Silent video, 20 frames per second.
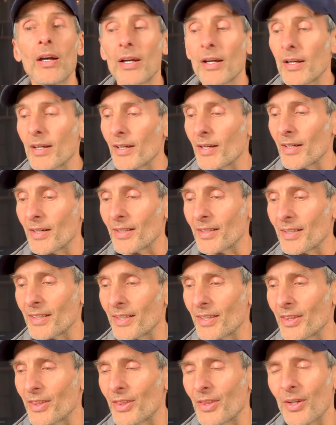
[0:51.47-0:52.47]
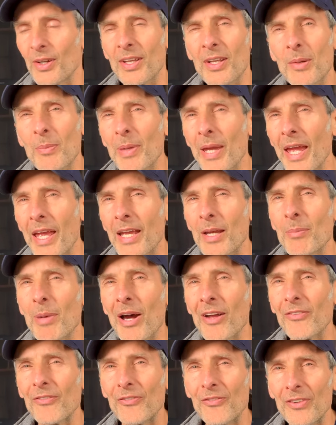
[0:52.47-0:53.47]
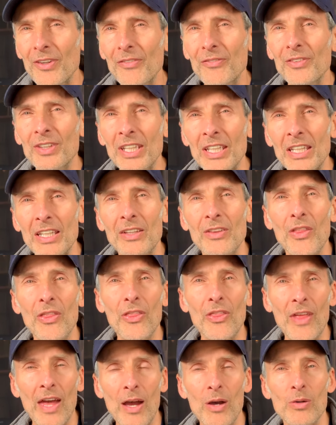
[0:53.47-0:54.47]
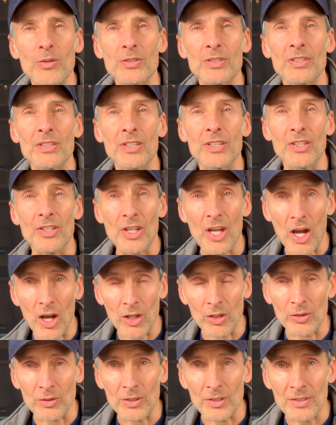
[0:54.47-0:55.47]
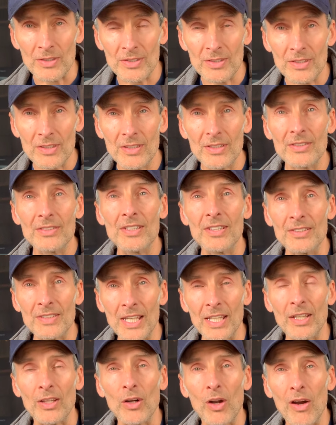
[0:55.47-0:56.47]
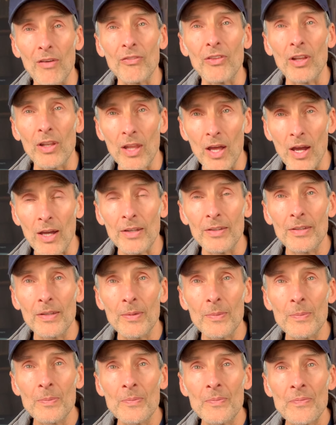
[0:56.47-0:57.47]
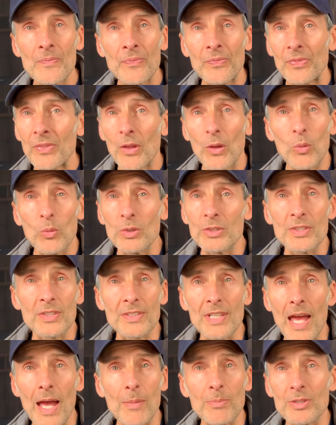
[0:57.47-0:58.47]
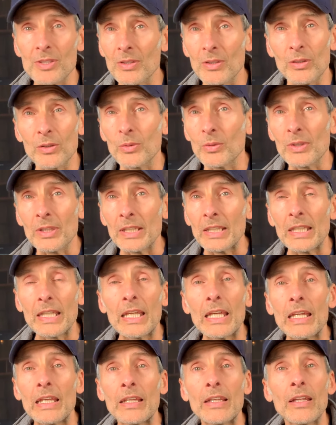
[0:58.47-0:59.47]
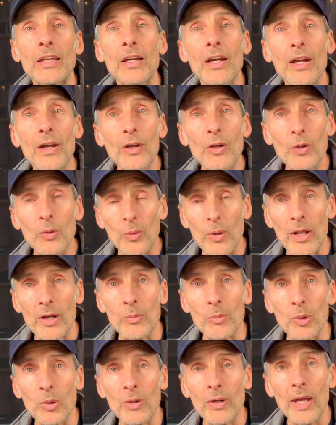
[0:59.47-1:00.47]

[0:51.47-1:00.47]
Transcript: uh, they're going to pay about $15,000 to take it off the lot, which is absolutely in. Credible